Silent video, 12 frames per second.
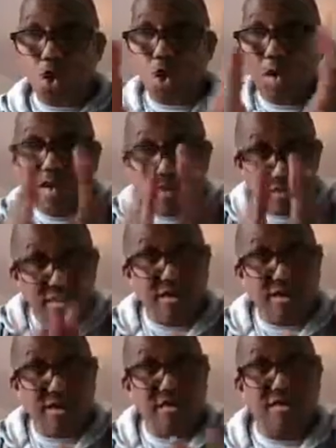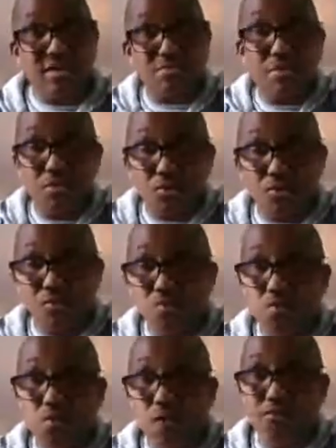All he's saying is these people
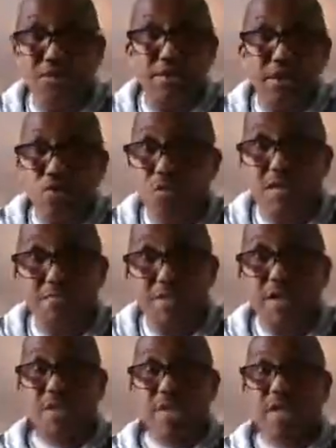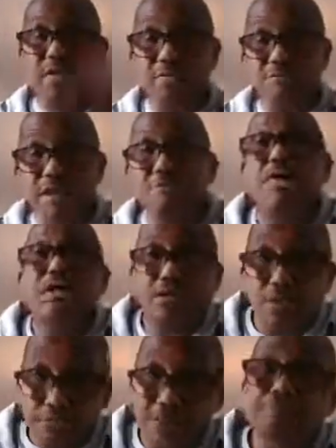love me, they want me, and they bring money
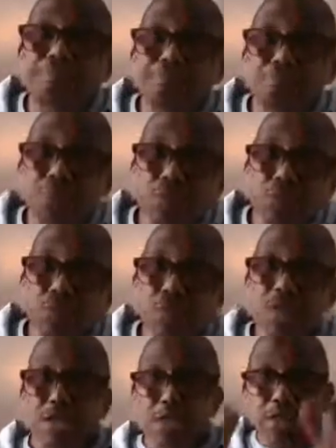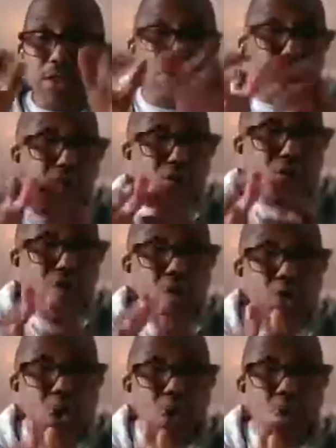to me. He doesn't
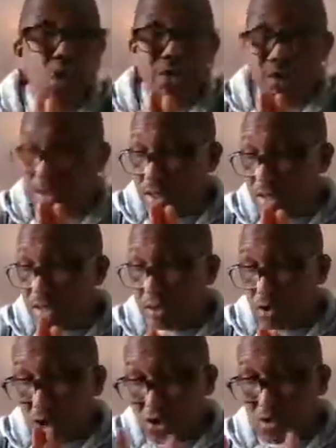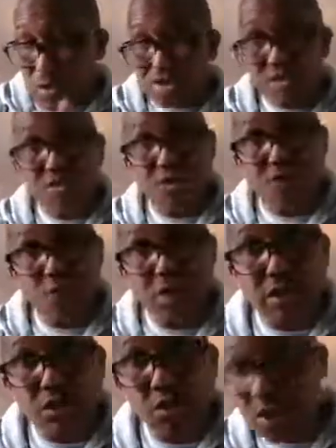know the consequences of what he's